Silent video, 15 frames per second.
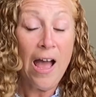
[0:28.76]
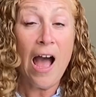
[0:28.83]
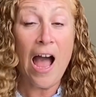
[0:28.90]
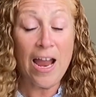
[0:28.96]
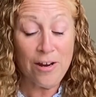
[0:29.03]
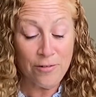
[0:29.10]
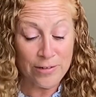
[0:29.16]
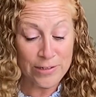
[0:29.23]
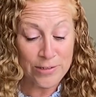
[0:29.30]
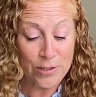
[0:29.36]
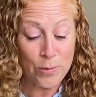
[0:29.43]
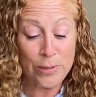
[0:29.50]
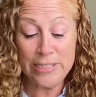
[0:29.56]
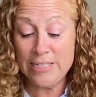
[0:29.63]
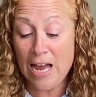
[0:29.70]
Iris,
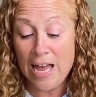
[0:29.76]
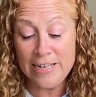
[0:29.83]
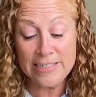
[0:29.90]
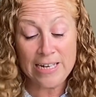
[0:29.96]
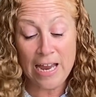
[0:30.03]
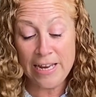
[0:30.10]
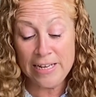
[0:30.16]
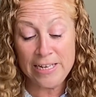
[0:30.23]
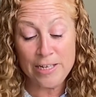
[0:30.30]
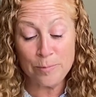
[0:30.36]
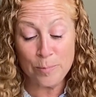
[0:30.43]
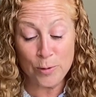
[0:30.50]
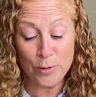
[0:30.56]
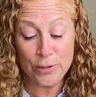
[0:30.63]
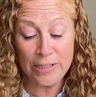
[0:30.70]
who had died tiny and
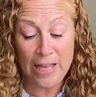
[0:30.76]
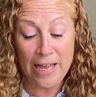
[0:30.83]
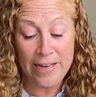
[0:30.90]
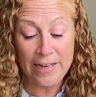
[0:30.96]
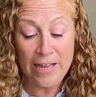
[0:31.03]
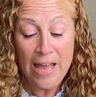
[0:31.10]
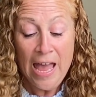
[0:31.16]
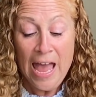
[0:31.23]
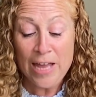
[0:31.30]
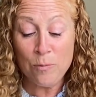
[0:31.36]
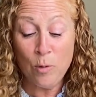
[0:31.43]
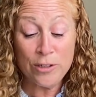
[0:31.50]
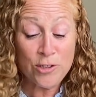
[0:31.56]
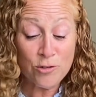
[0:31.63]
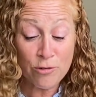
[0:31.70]
bird-like, had
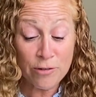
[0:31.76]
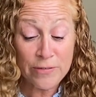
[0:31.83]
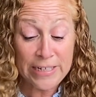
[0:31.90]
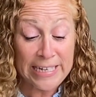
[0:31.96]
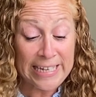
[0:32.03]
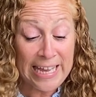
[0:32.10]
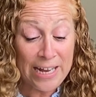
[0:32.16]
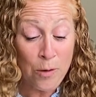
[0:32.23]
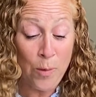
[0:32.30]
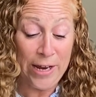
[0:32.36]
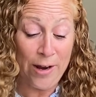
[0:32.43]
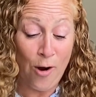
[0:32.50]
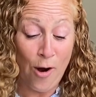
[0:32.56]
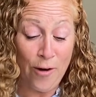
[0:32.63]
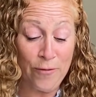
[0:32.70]
once driven a getaway
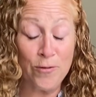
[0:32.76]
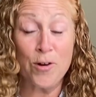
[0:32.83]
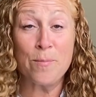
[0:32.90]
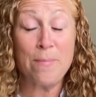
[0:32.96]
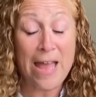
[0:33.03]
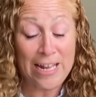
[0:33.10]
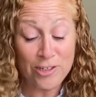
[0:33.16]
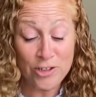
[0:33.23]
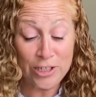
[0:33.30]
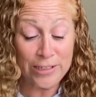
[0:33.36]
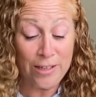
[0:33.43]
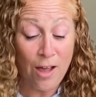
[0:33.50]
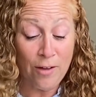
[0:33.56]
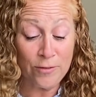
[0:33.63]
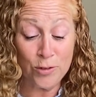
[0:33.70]
car for a man she
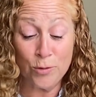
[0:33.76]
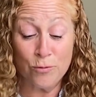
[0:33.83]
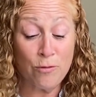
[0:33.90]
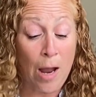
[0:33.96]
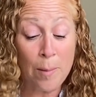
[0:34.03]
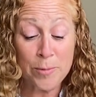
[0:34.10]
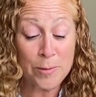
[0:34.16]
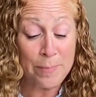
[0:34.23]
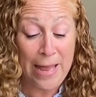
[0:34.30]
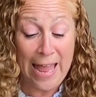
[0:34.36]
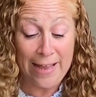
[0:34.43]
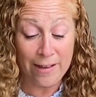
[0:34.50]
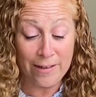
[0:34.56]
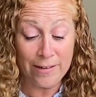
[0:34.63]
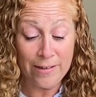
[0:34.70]
loved who'd robbed a
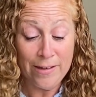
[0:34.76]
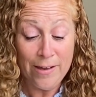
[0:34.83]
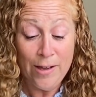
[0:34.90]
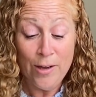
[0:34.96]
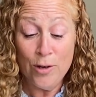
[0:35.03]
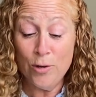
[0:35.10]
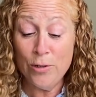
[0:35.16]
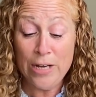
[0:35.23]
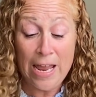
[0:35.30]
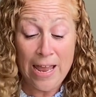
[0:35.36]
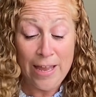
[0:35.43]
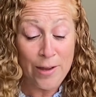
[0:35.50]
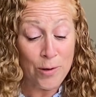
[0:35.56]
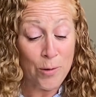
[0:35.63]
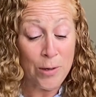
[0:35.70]
bank.
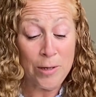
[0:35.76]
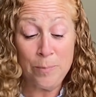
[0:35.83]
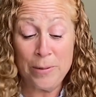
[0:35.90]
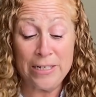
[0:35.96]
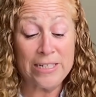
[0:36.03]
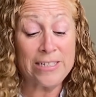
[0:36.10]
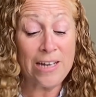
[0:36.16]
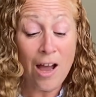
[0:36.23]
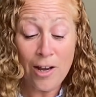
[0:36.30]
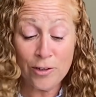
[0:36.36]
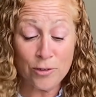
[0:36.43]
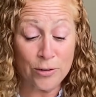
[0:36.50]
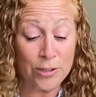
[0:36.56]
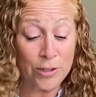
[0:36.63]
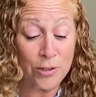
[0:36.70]
Un-A, who had been a
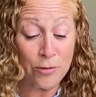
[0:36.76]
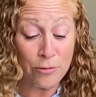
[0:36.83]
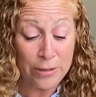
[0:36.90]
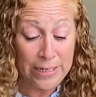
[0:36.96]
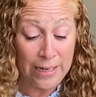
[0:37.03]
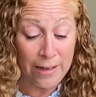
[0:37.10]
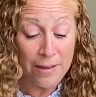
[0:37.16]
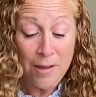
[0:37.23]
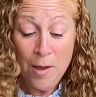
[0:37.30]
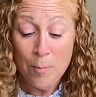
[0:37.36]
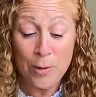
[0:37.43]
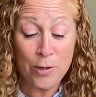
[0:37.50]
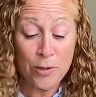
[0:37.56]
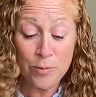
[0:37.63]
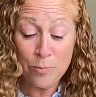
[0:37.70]
doctor in Korea
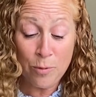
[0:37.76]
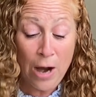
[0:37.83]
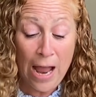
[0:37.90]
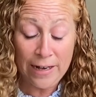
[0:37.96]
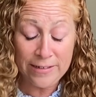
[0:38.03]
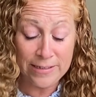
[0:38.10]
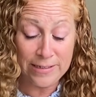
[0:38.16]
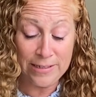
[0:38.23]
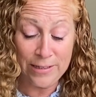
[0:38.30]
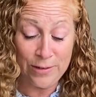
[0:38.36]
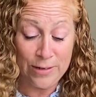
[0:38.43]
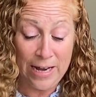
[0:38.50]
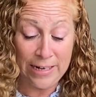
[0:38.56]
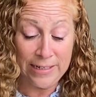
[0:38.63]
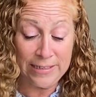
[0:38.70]
but couldn't practice in the
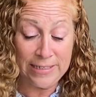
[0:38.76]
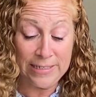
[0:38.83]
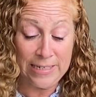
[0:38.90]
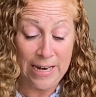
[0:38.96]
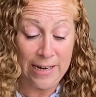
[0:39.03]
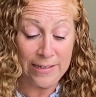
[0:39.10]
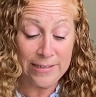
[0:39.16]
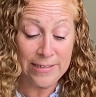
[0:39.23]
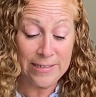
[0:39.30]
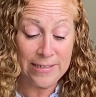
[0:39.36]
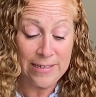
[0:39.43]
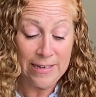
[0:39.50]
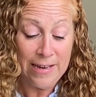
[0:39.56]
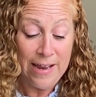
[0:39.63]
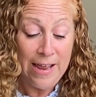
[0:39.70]
United States.
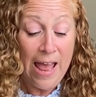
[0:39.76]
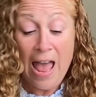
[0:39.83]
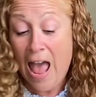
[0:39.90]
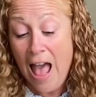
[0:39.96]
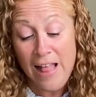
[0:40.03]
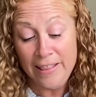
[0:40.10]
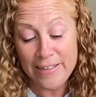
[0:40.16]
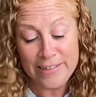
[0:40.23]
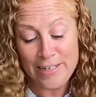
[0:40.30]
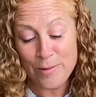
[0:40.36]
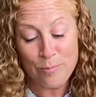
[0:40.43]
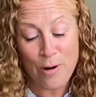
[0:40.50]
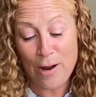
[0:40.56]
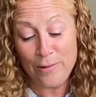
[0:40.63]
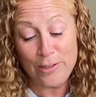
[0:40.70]
Alan had
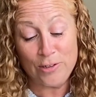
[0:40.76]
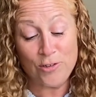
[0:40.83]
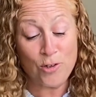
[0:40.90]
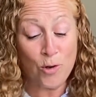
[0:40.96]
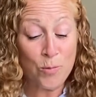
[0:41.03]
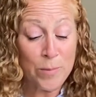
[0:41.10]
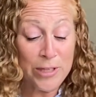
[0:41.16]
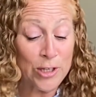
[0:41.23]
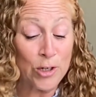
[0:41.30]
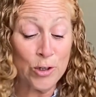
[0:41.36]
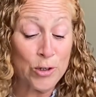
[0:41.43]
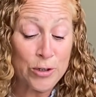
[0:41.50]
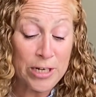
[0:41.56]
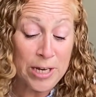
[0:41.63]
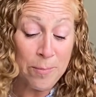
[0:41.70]
proudly showed me the
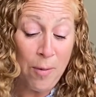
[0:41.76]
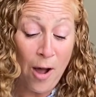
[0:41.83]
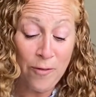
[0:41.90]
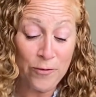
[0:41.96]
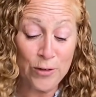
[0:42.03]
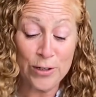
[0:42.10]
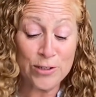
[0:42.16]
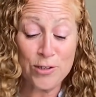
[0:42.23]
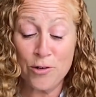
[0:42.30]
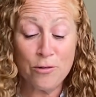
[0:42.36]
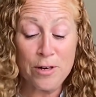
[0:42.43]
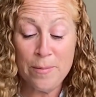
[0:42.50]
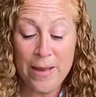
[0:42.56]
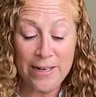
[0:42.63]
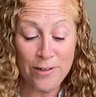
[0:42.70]
urn he bought for his
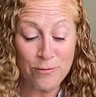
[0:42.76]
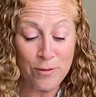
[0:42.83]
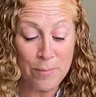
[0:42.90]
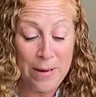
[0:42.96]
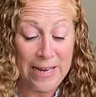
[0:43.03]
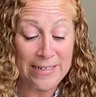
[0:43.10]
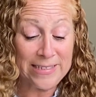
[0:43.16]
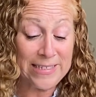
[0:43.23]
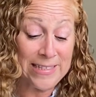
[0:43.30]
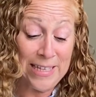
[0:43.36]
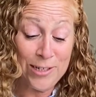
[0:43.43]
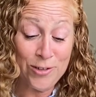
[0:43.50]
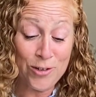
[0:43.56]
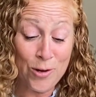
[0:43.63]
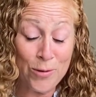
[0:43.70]
cremated remains and
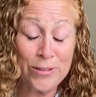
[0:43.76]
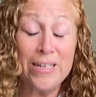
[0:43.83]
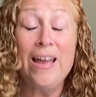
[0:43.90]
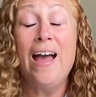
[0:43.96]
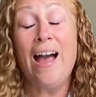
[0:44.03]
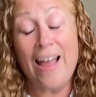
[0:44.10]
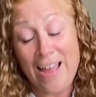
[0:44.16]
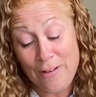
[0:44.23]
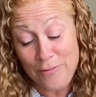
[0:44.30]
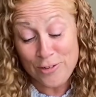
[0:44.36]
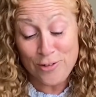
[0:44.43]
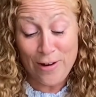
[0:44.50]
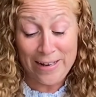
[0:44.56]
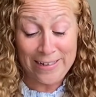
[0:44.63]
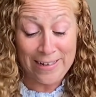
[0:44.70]
then joked, "I haven't
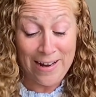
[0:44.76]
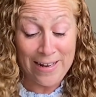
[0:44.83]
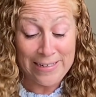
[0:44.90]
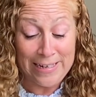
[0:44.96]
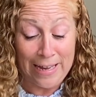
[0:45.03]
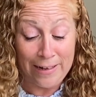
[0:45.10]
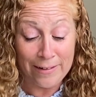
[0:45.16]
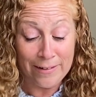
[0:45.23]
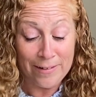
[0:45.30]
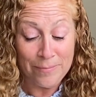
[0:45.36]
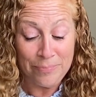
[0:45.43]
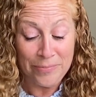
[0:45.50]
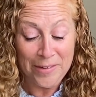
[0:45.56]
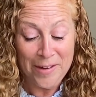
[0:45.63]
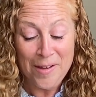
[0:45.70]
tried it on yet."
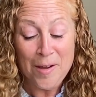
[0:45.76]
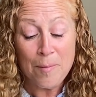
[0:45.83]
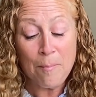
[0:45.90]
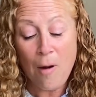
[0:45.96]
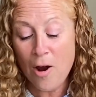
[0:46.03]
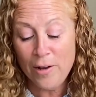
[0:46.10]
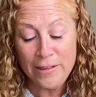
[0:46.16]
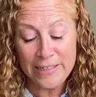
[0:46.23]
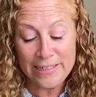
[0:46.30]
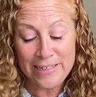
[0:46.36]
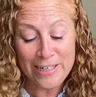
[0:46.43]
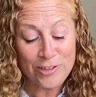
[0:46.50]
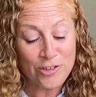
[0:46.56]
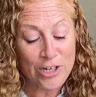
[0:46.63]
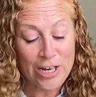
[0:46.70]
Marlon
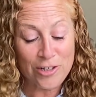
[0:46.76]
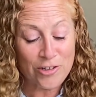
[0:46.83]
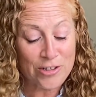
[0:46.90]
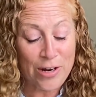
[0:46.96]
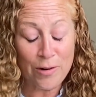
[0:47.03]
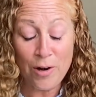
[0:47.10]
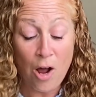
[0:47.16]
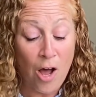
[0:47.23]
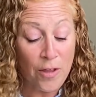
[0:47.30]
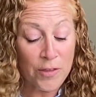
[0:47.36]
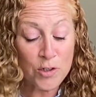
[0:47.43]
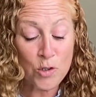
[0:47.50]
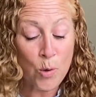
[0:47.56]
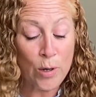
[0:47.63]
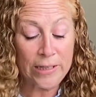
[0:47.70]
had changed out all
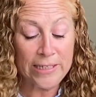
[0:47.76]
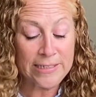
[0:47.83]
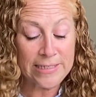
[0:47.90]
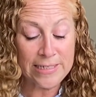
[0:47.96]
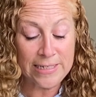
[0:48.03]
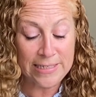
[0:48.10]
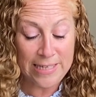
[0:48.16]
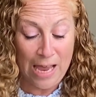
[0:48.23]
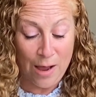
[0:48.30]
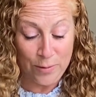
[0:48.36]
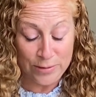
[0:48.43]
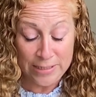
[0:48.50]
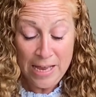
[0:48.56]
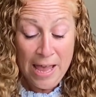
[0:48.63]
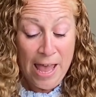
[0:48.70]
the toilets in his
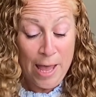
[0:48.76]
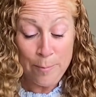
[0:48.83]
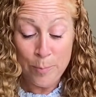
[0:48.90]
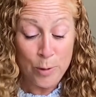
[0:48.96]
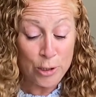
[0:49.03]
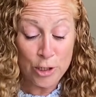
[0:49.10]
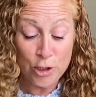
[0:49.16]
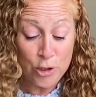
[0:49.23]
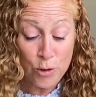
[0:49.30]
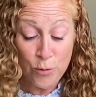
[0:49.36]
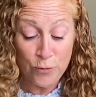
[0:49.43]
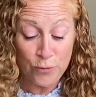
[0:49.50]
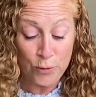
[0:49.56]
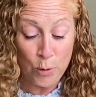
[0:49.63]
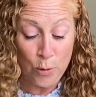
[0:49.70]
house and put in new
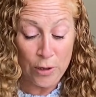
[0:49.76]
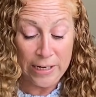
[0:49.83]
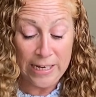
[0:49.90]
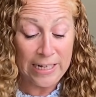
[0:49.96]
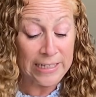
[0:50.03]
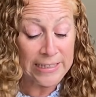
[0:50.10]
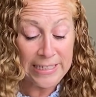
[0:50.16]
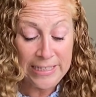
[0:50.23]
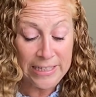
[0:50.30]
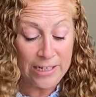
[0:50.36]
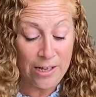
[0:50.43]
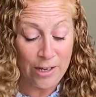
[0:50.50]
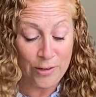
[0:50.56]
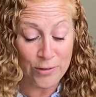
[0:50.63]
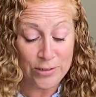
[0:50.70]
flooring and cleaned the
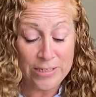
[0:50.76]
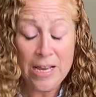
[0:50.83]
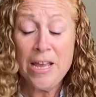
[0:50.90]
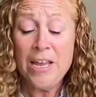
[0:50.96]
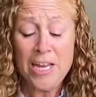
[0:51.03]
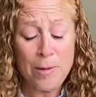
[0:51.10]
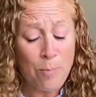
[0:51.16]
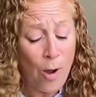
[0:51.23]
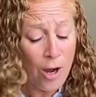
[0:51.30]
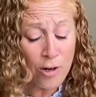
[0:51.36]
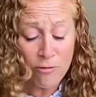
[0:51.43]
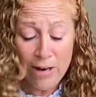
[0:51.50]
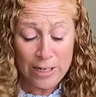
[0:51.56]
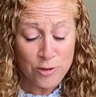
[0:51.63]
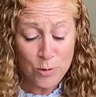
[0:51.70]
gutters. He bought
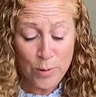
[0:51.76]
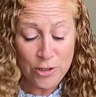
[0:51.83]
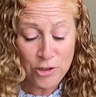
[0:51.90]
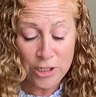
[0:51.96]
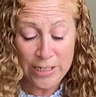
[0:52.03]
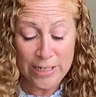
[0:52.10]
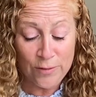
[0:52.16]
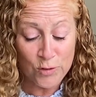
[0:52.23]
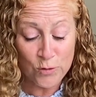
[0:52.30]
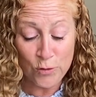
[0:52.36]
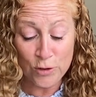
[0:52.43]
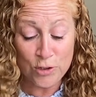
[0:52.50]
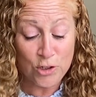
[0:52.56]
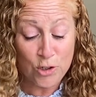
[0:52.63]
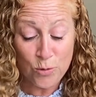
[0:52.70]
graduation gifts for
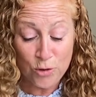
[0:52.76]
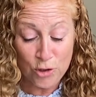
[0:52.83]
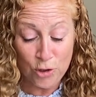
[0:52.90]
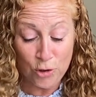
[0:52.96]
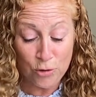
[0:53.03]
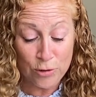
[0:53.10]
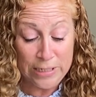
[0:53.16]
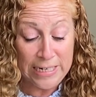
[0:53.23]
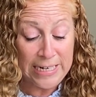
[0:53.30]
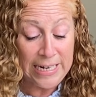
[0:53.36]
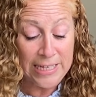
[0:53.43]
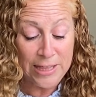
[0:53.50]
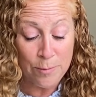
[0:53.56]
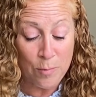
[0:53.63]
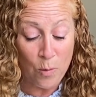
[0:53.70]
his 2 children and
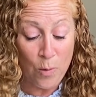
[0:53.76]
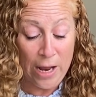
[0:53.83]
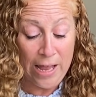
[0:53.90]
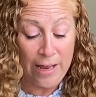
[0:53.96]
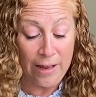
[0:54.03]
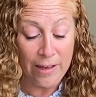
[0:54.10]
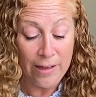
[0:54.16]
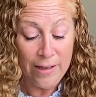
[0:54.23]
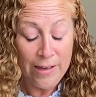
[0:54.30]
hid them away.